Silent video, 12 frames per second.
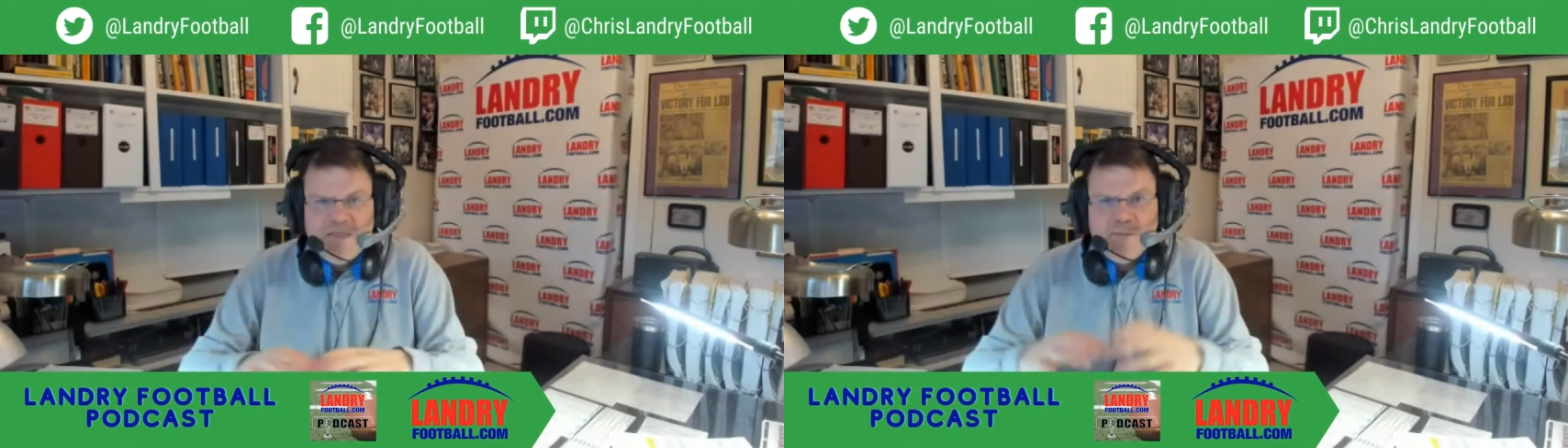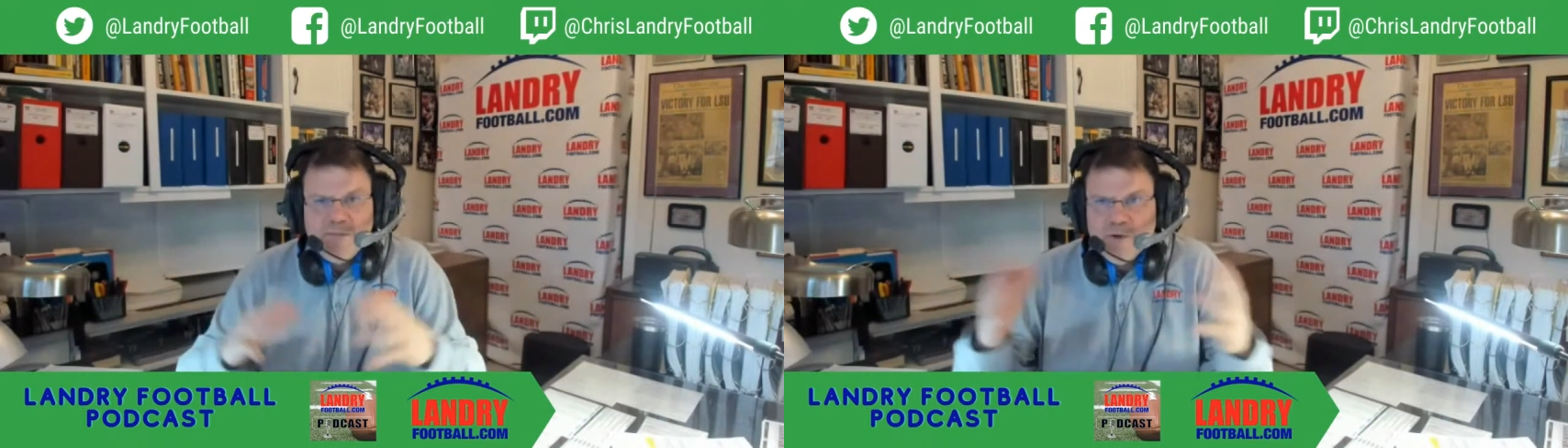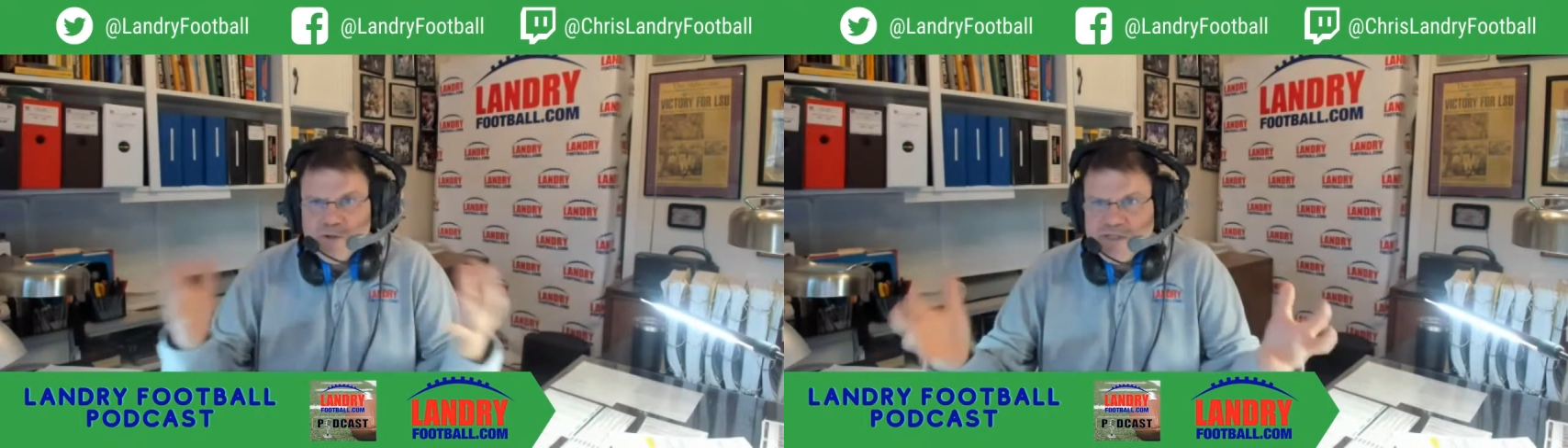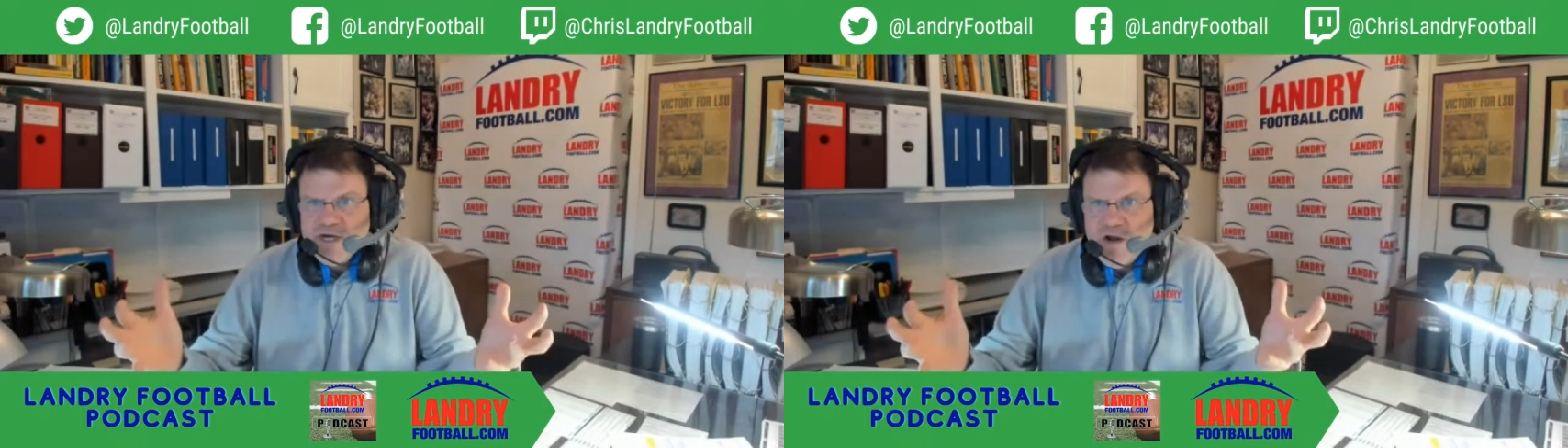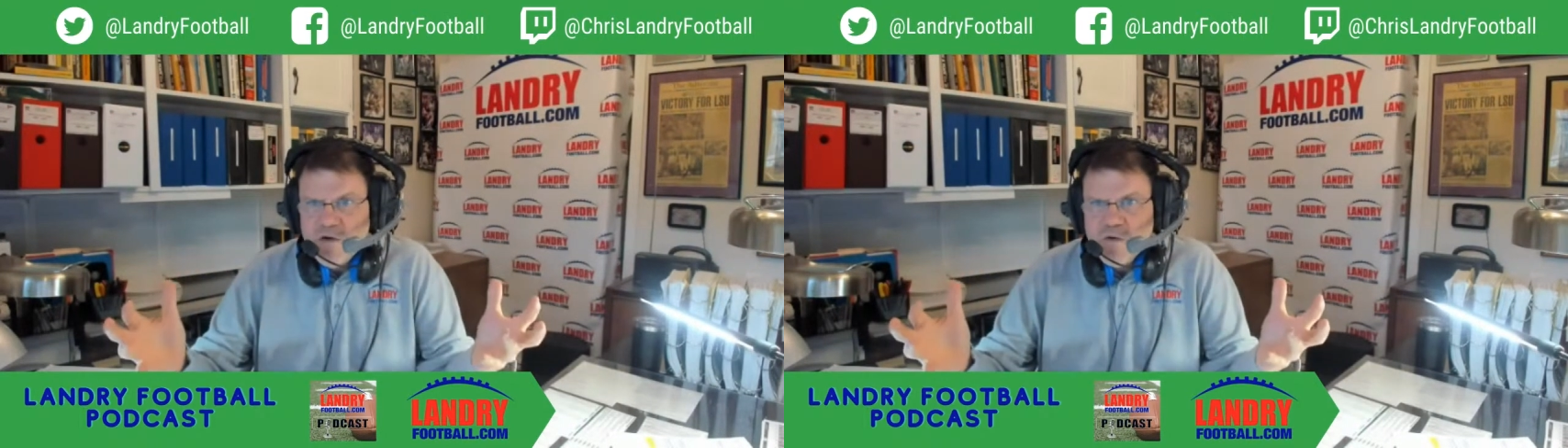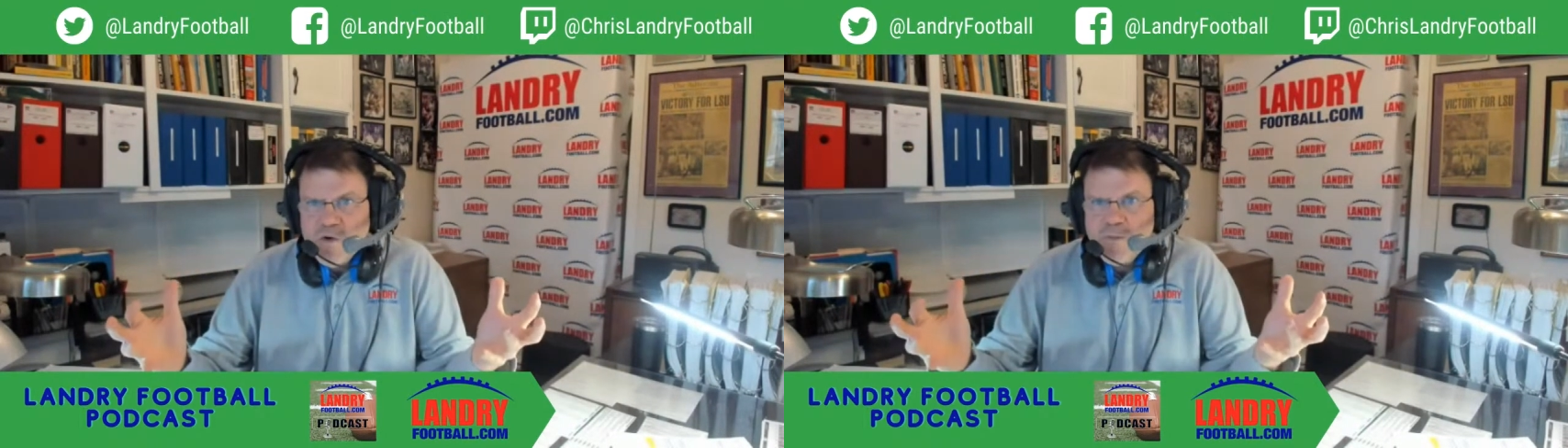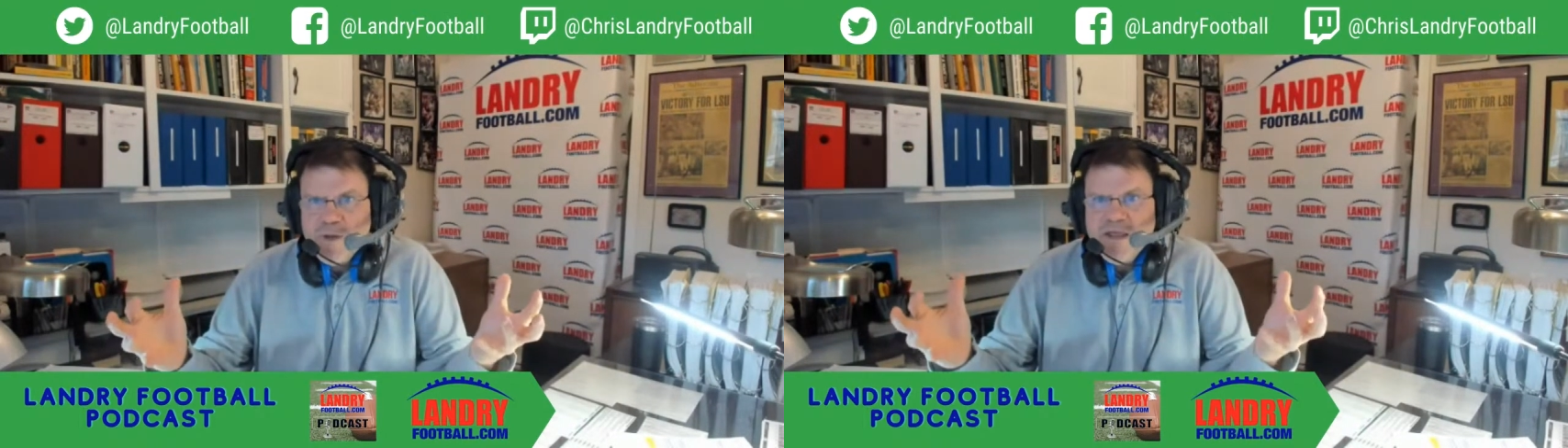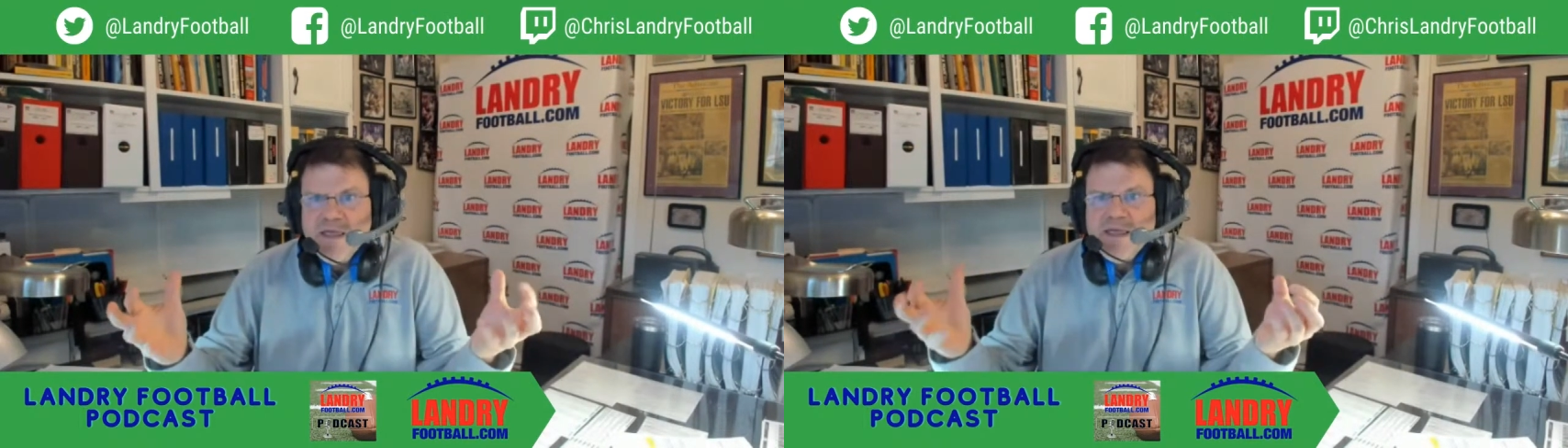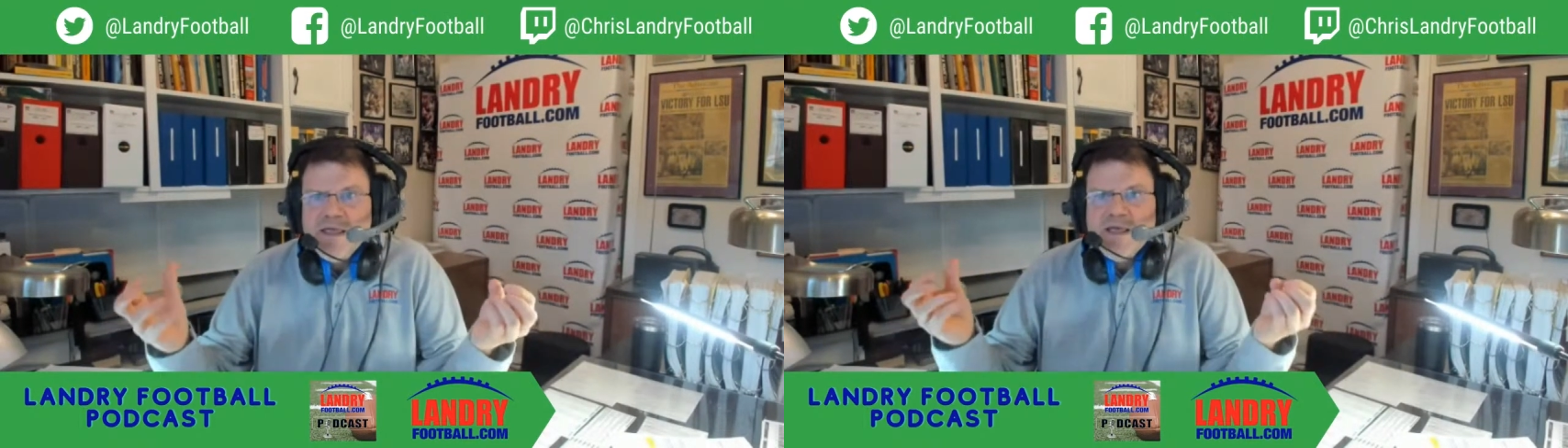the personnel grouping,